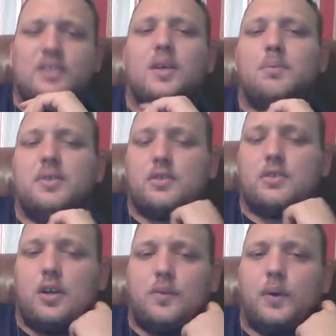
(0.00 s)
piece of
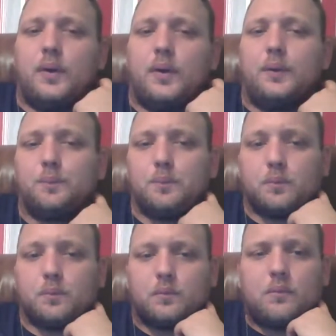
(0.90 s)
software
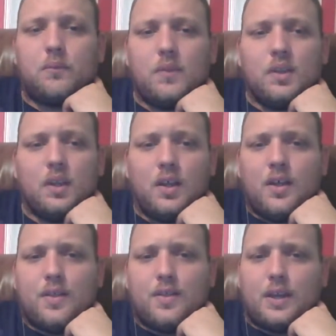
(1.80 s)

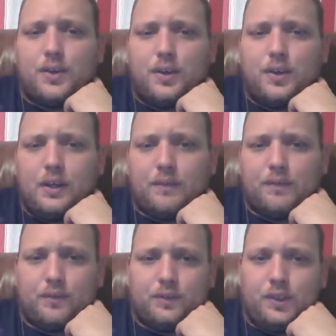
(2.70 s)
that you
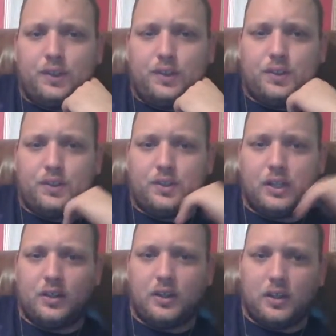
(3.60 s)
can
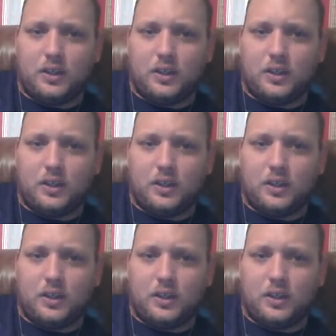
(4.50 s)
take